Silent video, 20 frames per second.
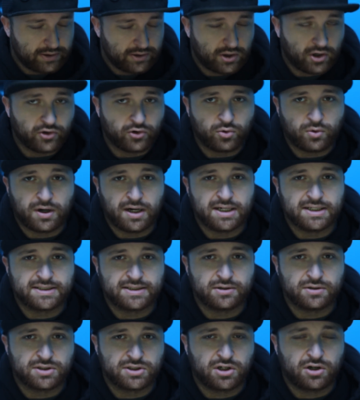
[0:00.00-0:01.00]
Otherwise,
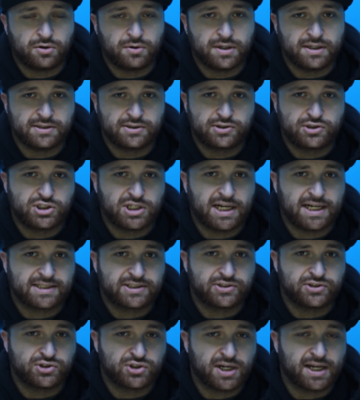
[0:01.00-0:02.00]
there's always
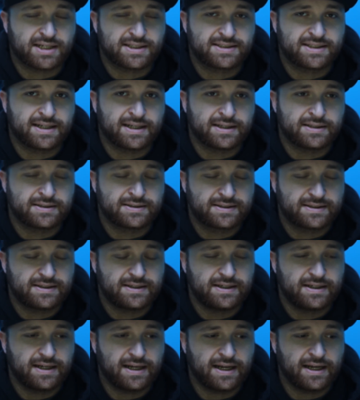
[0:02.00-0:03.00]
jacks and jack stands
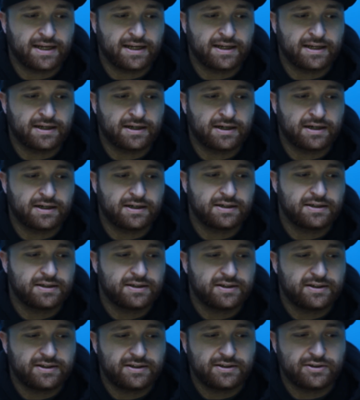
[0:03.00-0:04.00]
and a
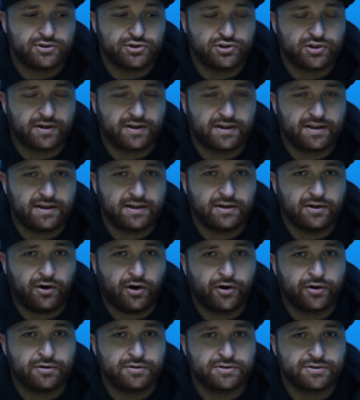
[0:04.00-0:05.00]
janky
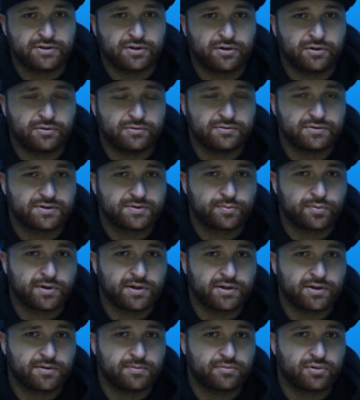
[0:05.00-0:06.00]
AutoZone
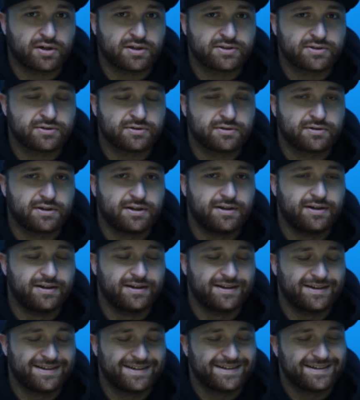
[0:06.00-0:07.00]
spring compressor,
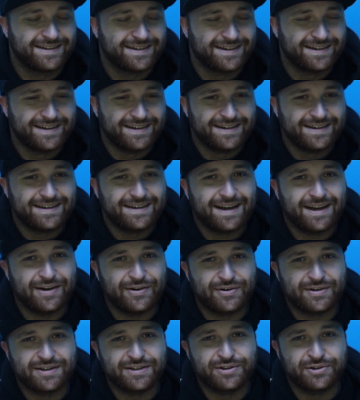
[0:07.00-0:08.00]
and
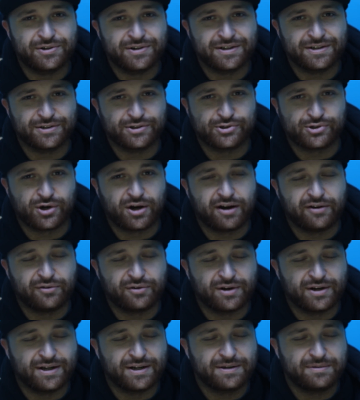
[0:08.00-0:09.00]
you could do it in your
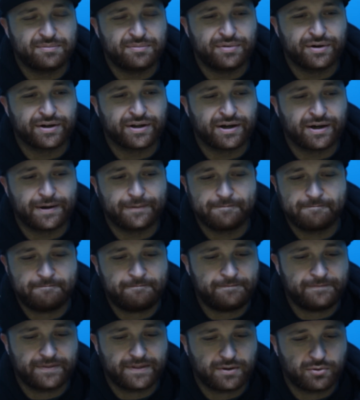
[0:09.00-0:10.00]
driveway. But
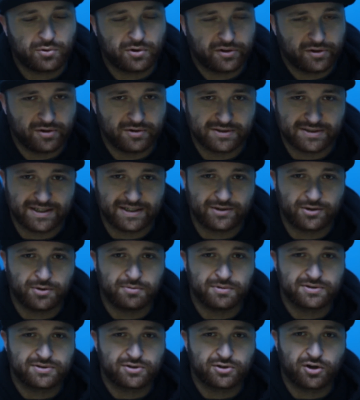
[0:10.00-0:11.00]
one of those like
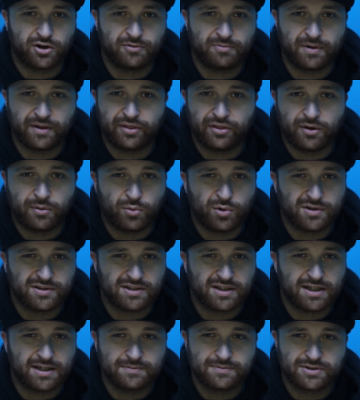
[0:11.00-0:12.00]
almost took off my thumb one
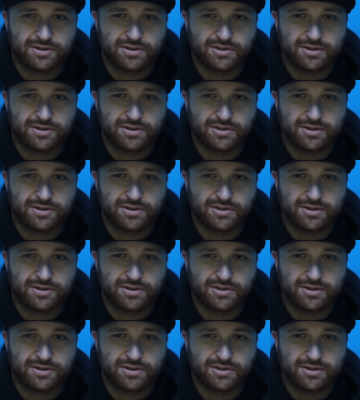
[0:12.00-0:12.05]
time,